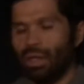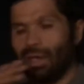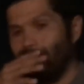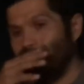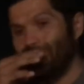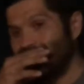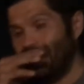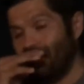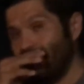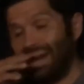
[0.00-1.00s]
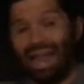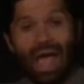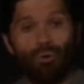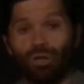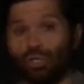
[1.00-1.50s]
and it would take me about an
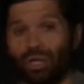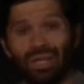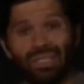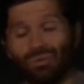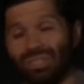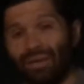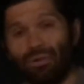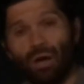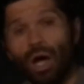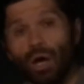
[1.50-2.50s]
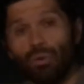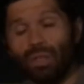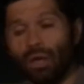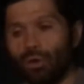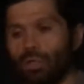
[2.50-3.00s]
hour to drink it because I was never hungry
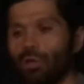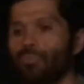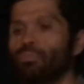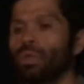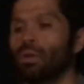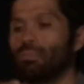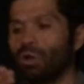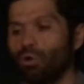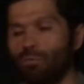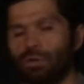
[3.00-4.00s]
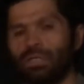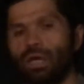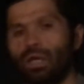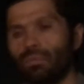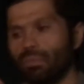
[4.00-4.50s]
that early. But over
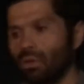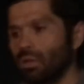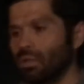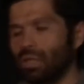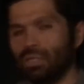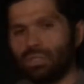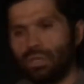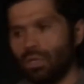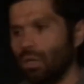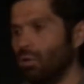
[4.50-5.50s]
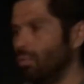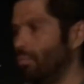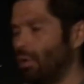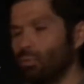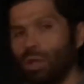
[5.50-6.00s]
time, next thing you know,
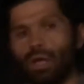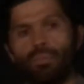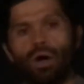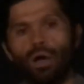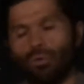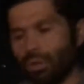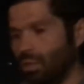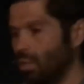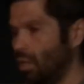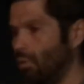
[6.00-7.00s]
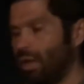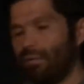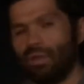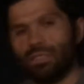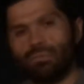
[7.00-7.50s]
I would wake up hungry. I would have
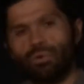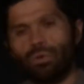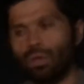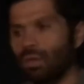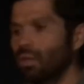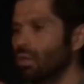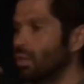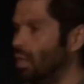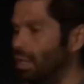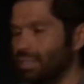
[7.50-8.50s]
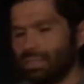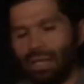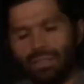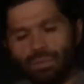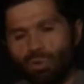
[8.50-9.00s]
that smoothie. And
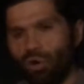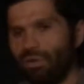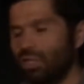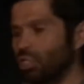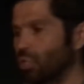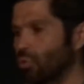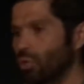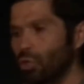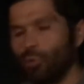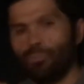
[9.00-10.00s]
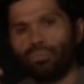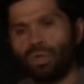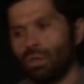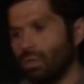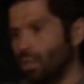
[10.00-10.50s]
as the motivation grew,
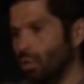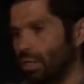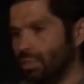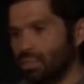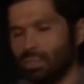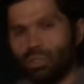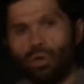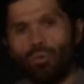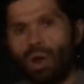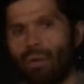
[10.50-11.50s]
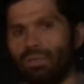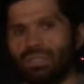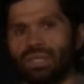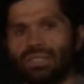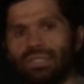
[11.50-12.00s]
it's Tony Robbins
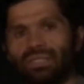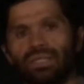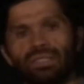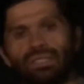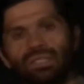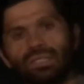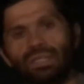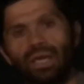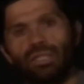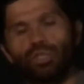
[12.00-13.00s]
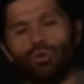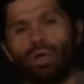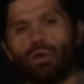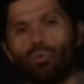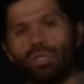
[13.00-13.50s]
says in 66 days you
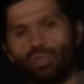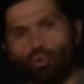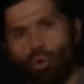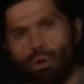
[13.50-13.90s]
create a ritual.